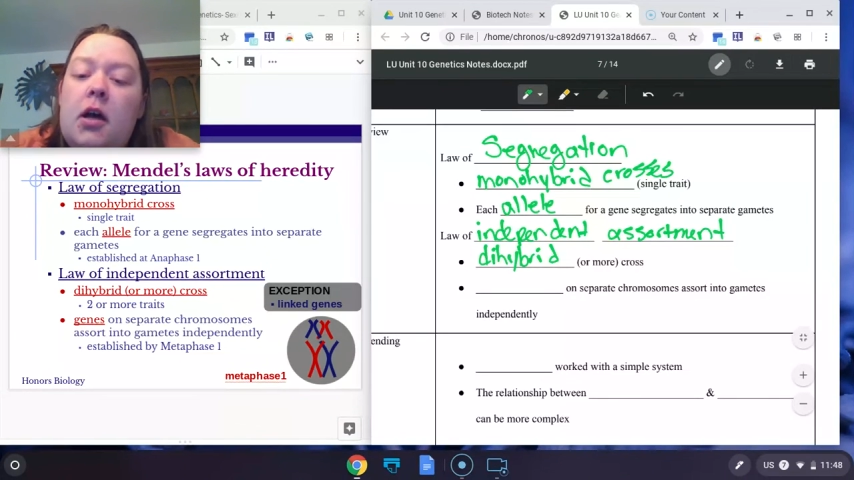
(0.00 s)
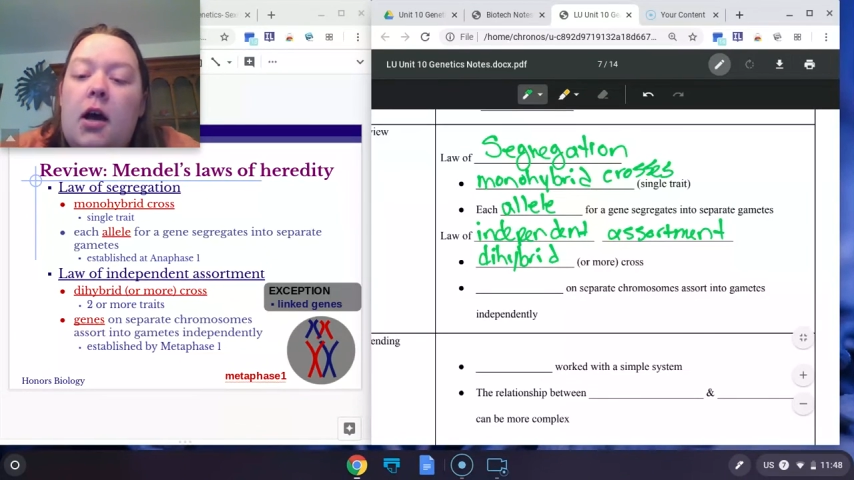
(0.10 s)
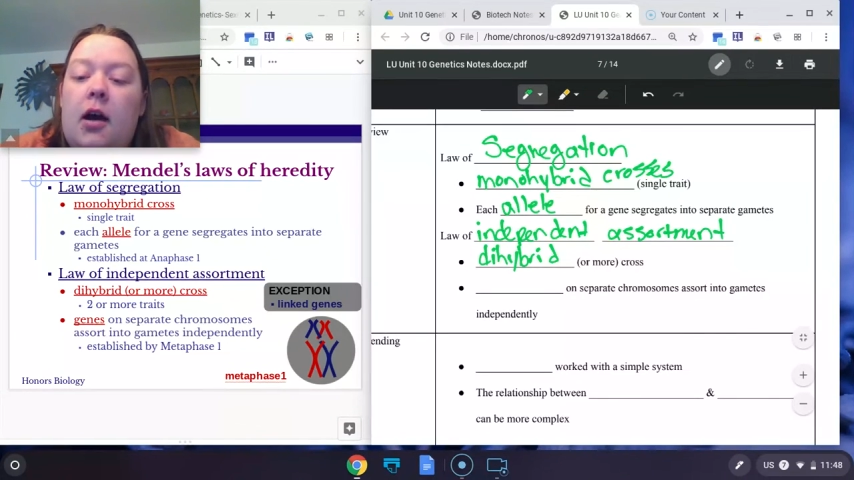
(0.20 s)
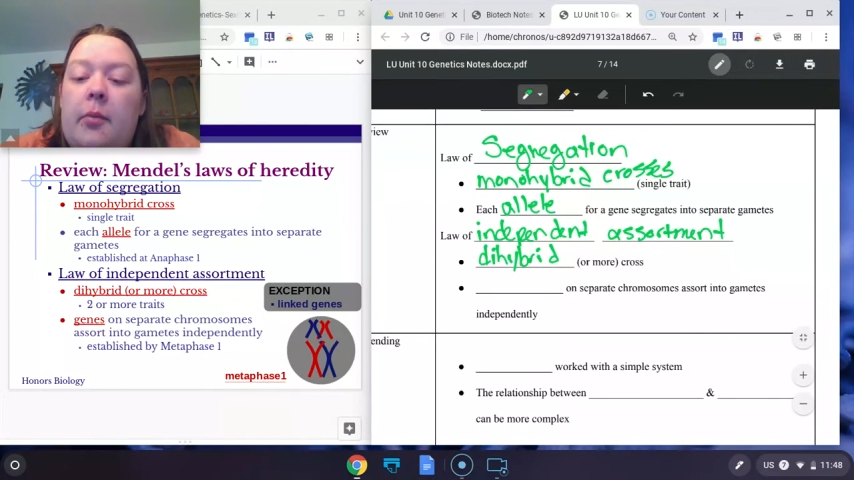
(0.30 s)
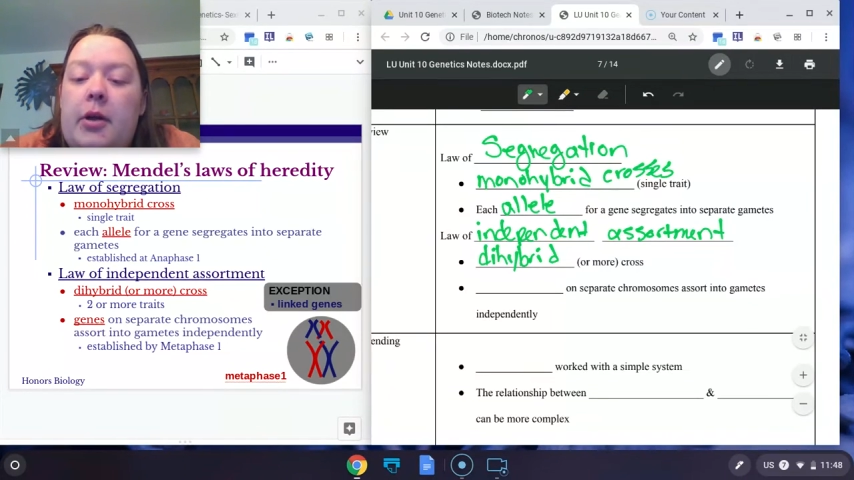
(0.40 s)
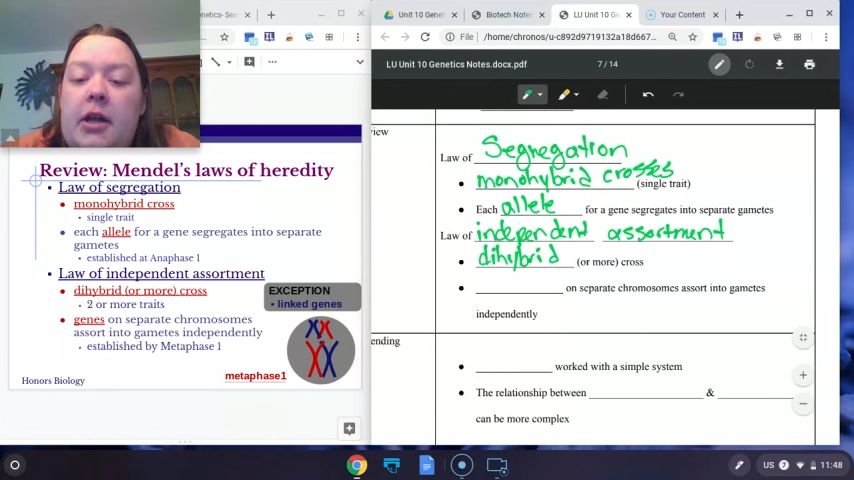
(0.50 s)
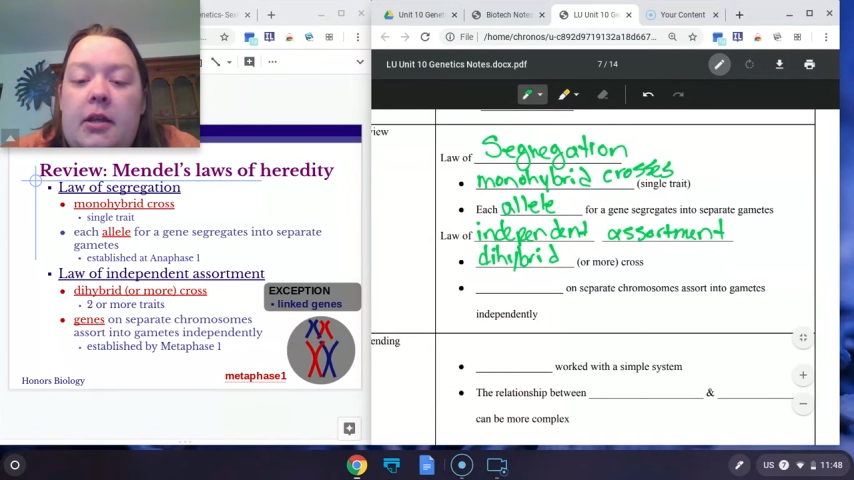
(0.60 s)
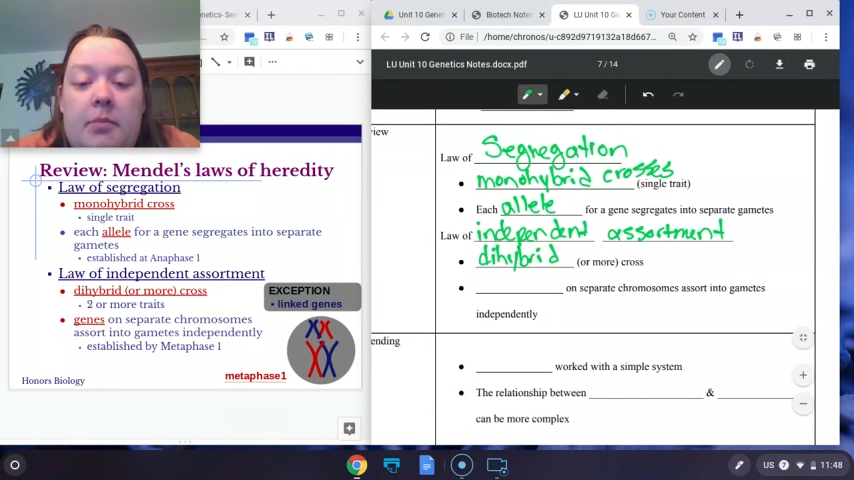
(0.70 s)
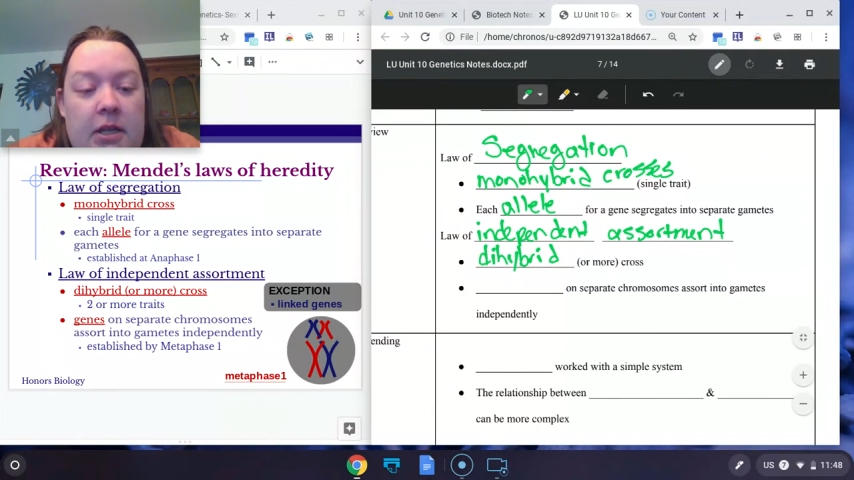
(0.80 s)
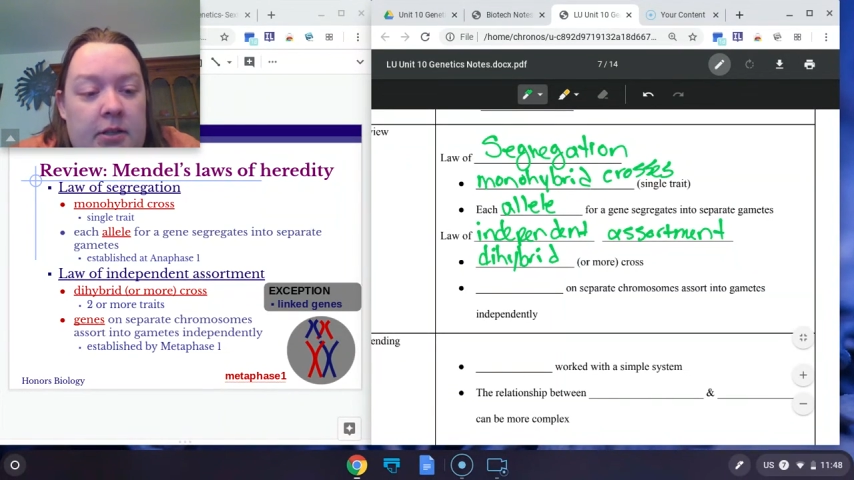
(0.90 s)
And
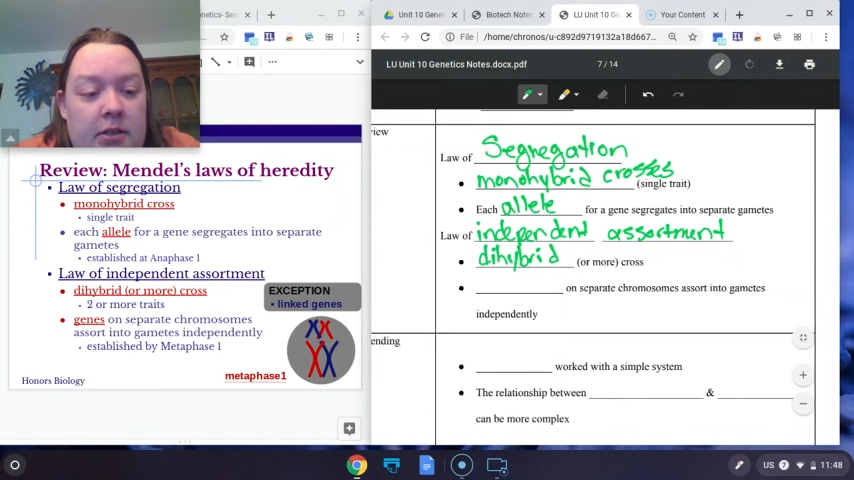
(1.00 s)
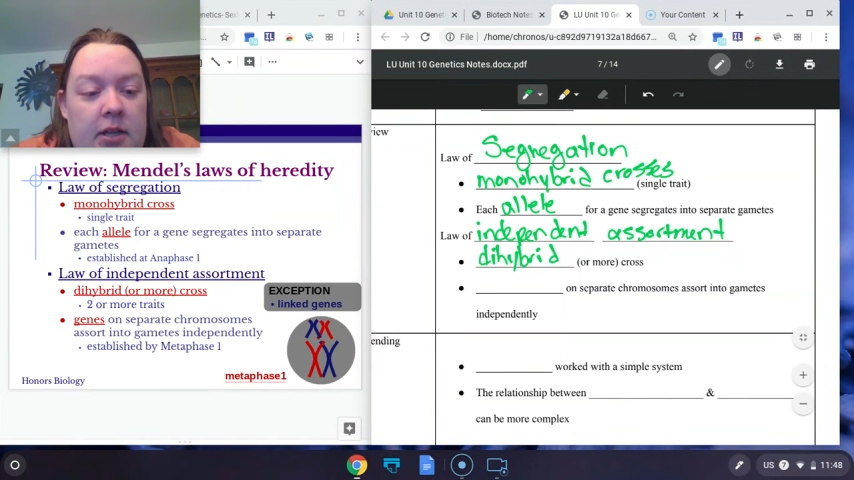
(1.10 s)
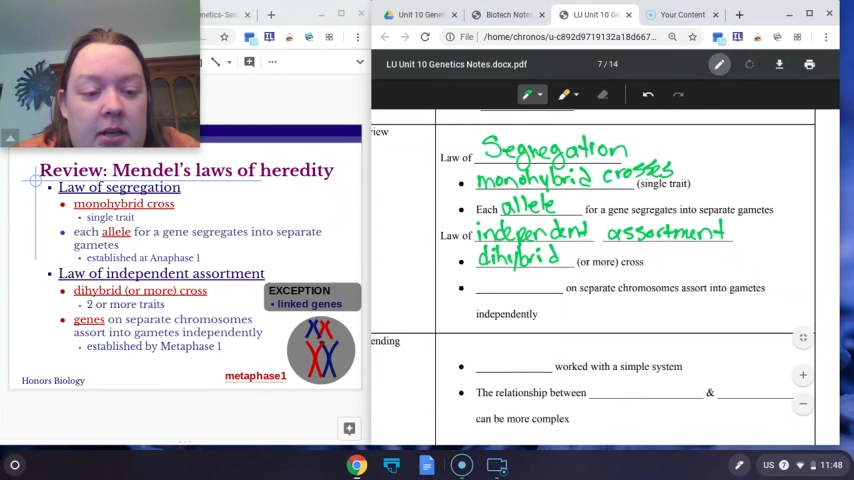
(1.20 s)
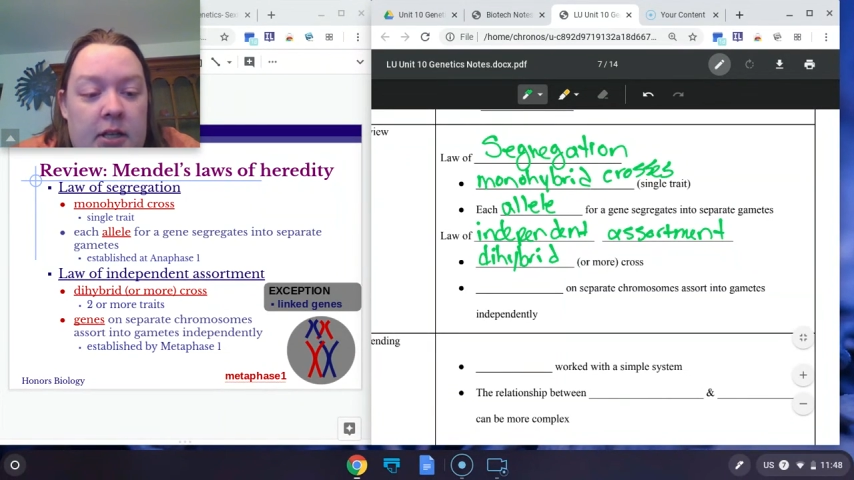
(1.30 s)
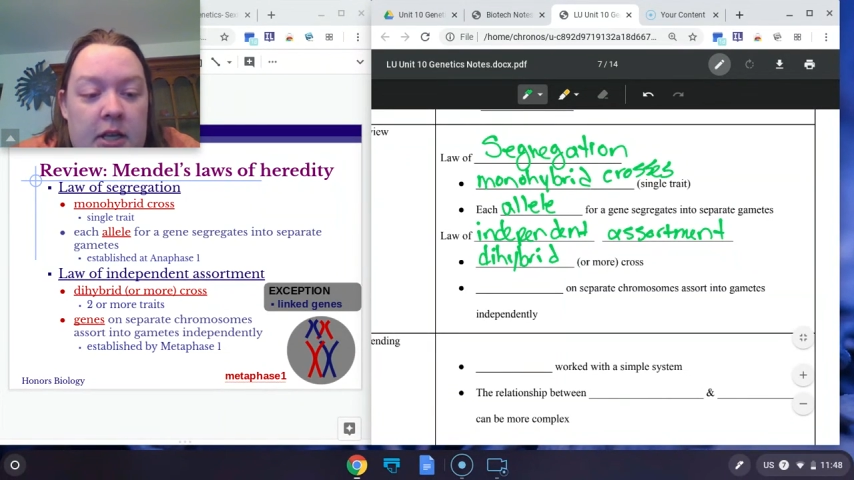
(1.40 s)
it means that